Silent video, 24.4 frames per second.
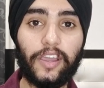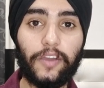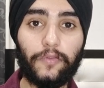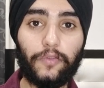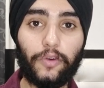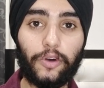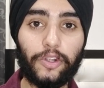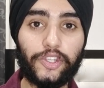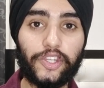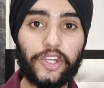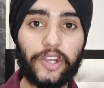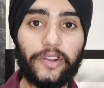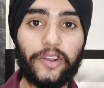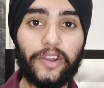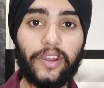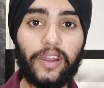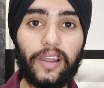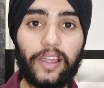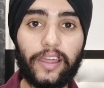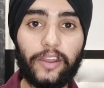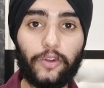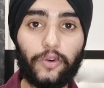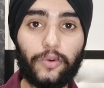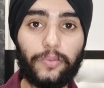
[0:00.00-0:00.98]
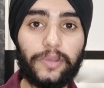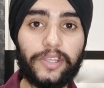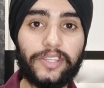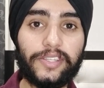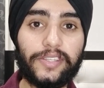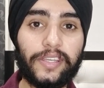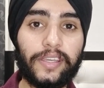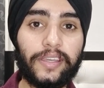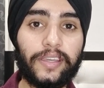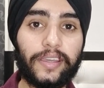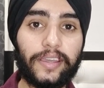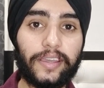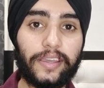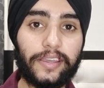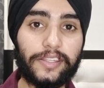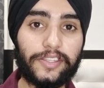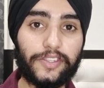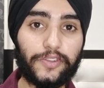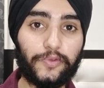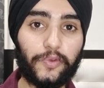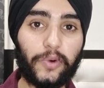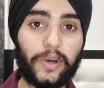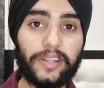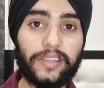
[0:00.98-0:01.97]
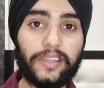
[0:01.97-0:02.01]
For general and OBC,
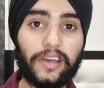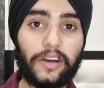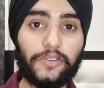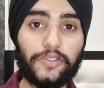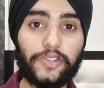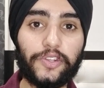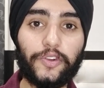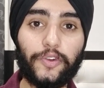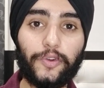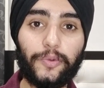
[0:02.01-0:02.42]
it's 1000